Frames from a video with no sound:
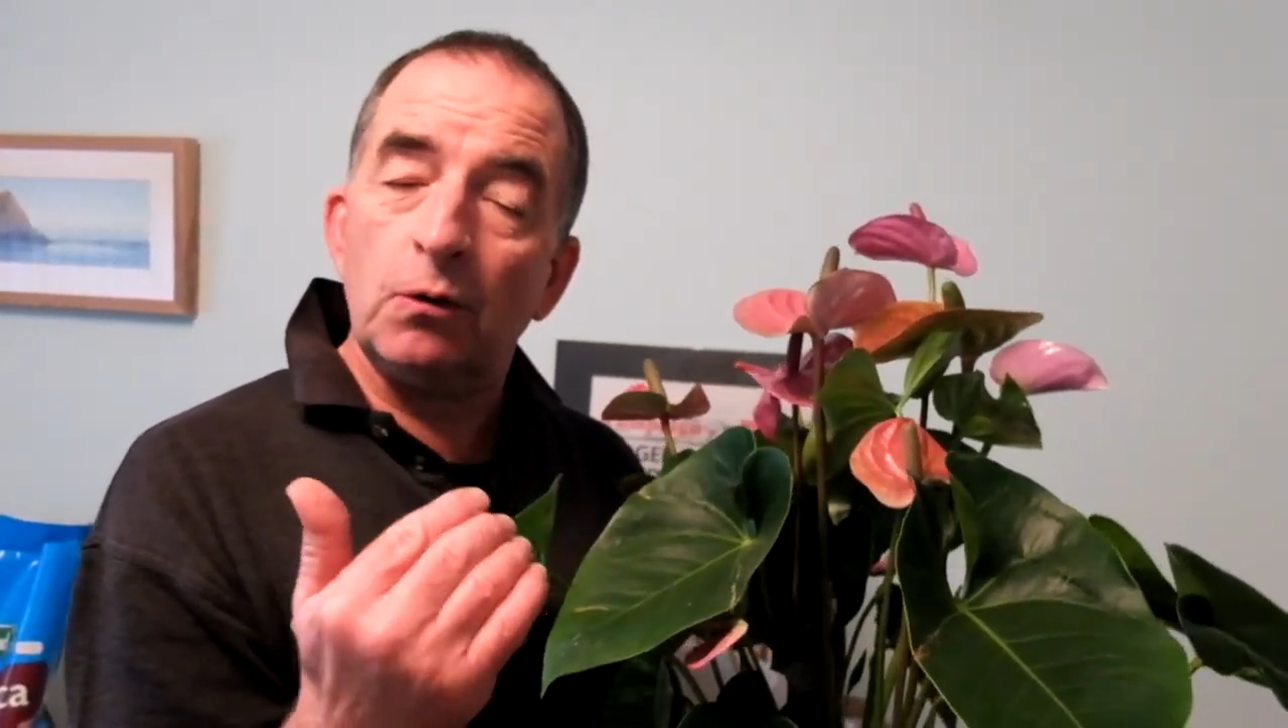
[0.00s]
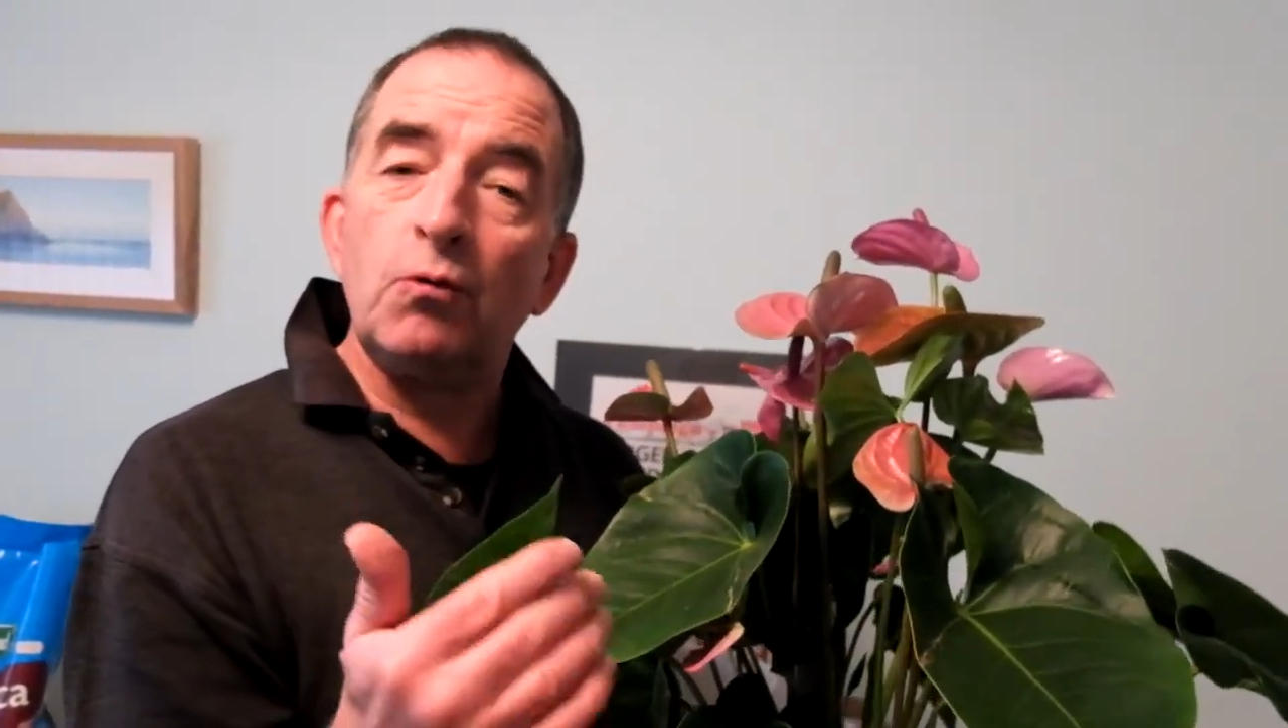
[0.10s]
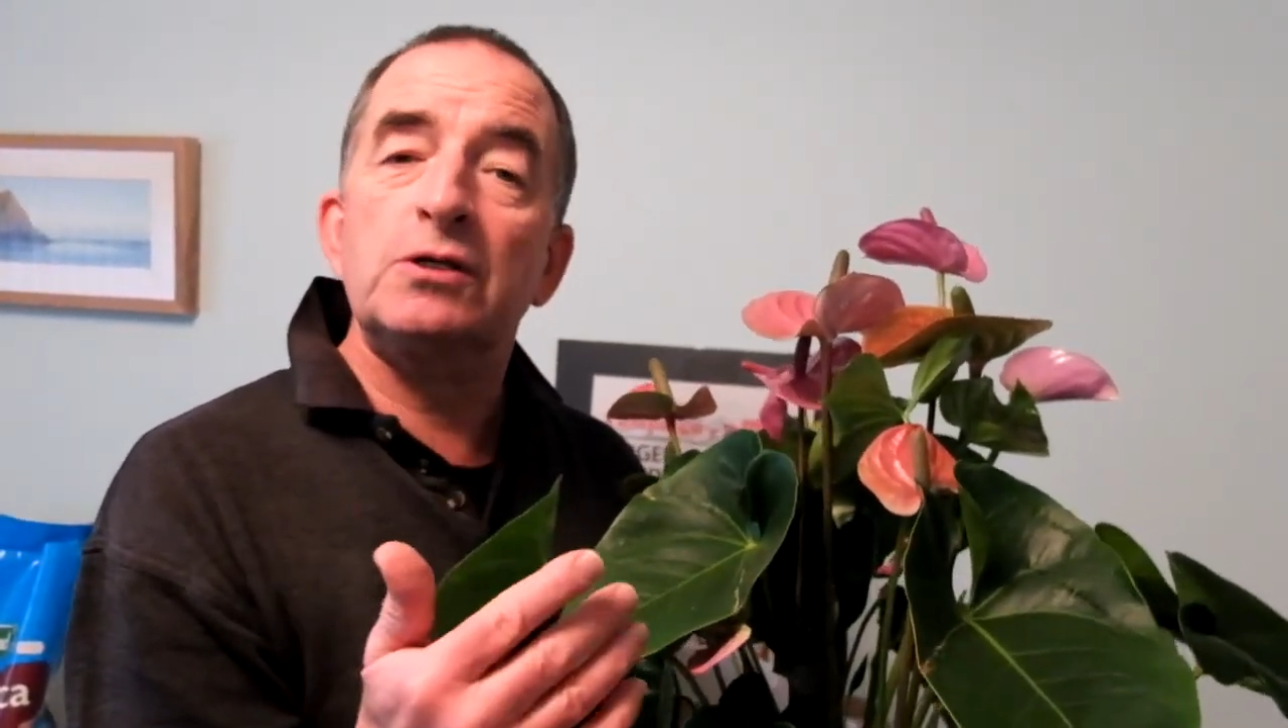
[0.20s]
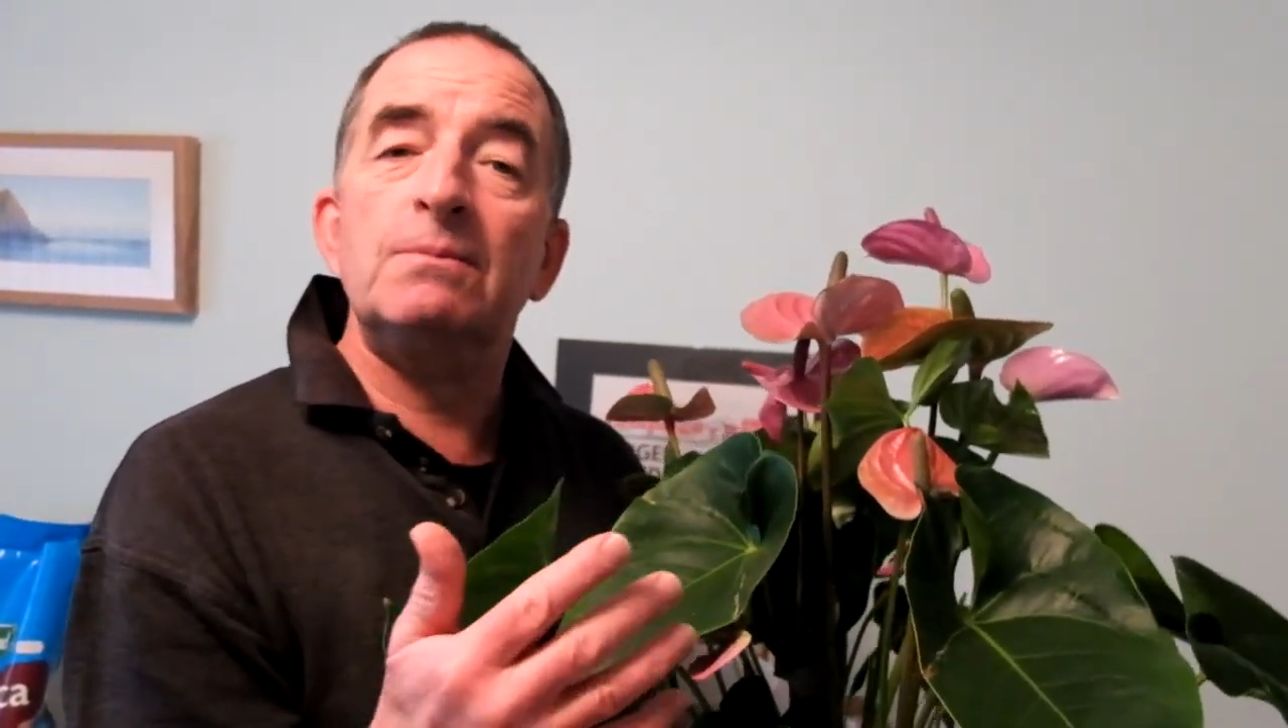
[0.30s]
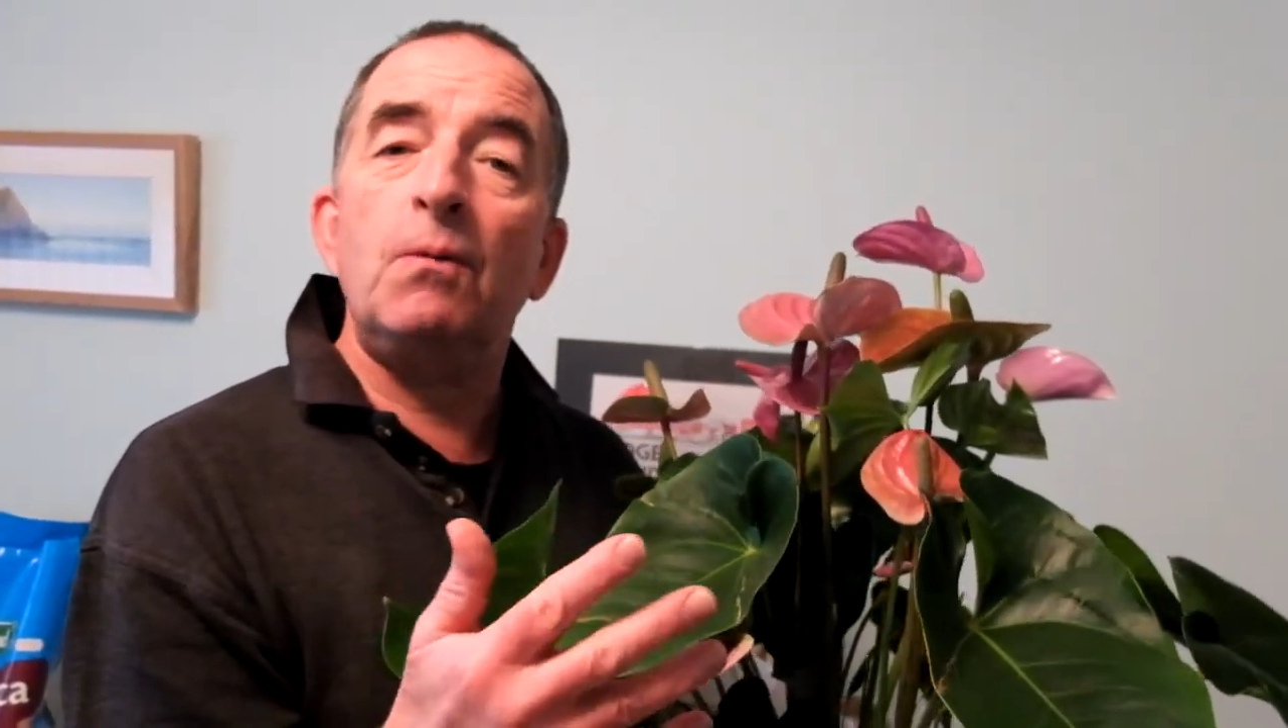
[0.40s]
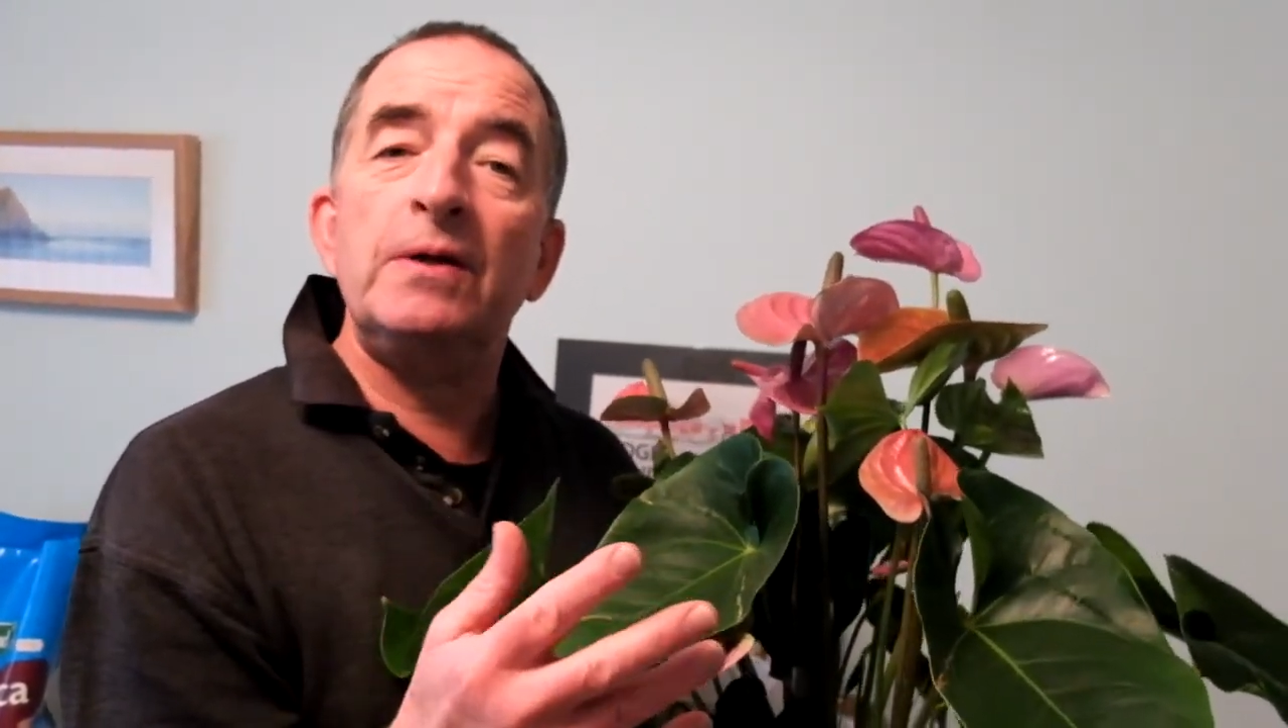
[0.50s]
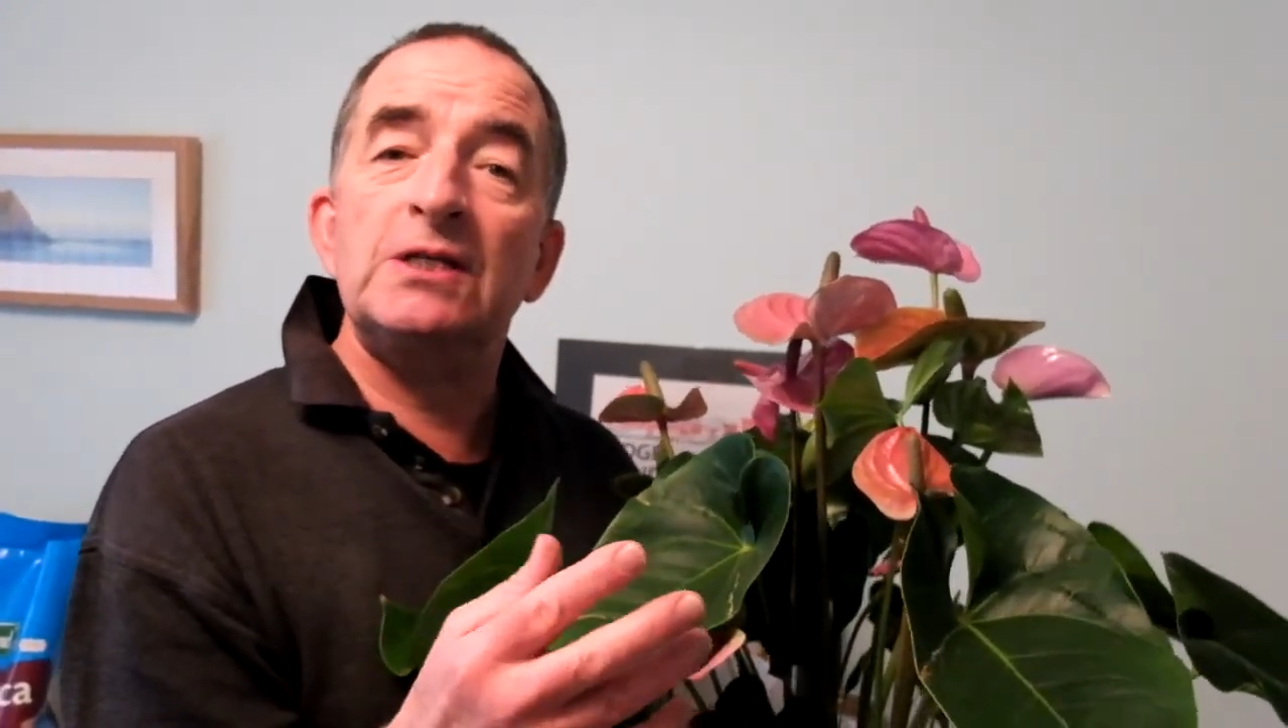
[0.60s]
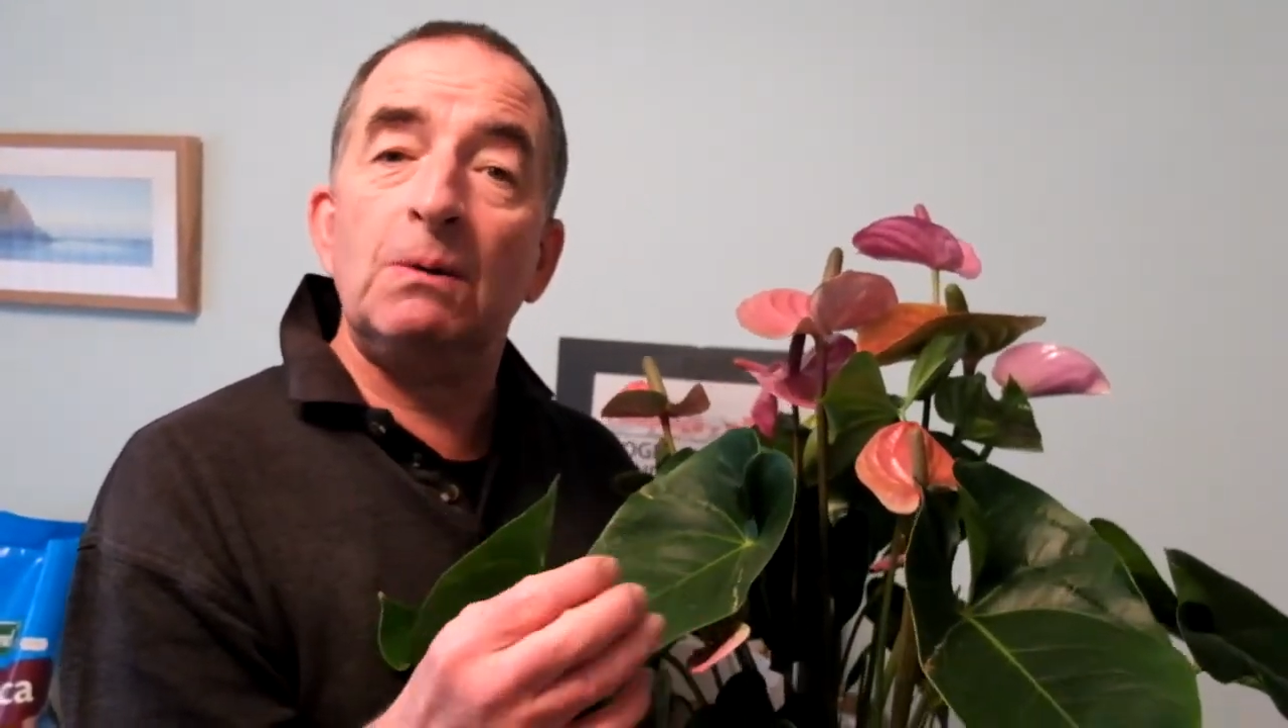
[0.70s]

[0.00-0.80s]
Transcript: autumn and winter